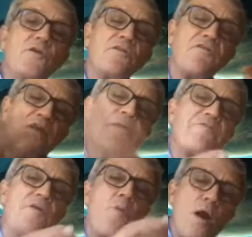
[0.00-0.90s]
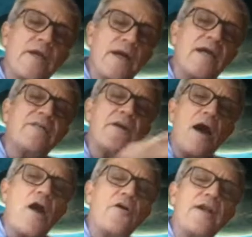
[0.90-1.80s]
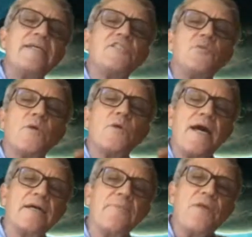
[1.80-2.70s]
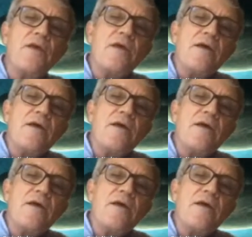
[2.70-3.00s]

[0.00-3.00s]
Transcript: could flip from one kind of an RNA to another